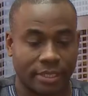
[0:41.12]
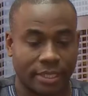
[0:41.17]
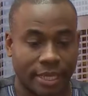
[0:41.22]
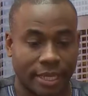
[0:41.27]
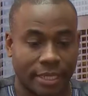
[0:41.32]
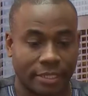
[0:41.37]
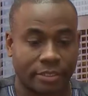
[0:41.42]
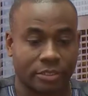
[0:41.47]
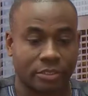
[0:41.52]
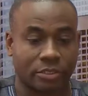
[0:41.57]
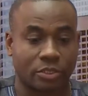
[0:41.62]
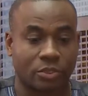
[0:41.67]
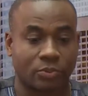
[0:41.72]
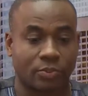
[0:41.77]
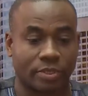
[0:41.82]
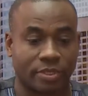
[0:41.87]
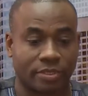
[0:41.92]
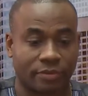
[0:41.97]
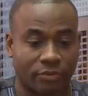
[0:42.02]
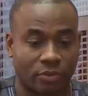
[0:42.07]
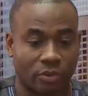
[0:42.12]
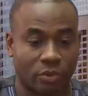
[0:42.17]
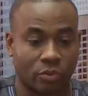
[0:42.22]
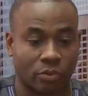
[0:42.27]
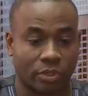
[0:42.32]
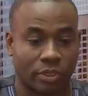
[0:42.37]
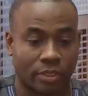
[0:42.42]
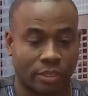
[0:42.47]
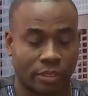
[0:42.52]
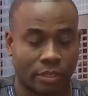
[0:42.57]
that deals specifically
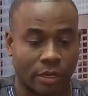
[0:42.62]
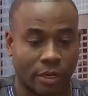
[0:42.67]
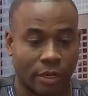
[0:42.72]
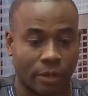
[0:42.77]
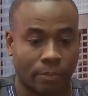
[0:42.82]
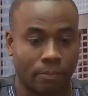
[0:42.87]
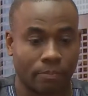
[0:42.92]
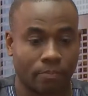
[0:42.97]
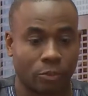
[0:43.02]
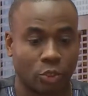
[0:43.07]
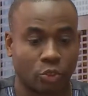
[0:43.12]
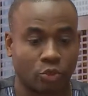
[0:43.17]
with um,